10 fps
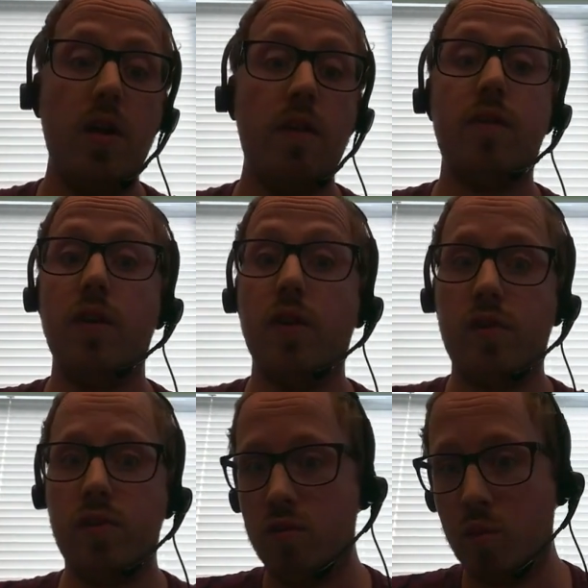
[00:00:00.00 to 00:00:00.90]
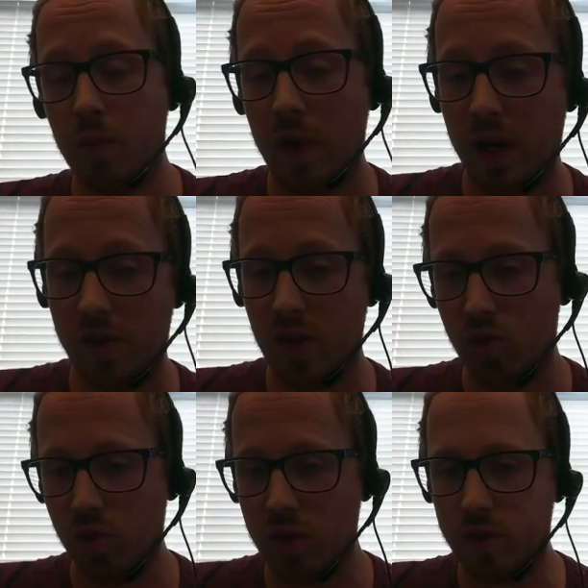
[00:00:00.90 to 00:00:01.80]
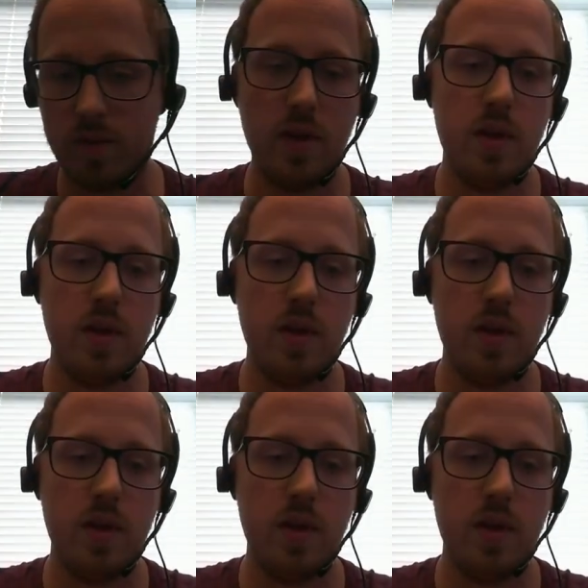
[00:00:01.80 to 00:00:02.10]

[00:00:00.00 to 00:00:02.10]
versus a group of lines that do not,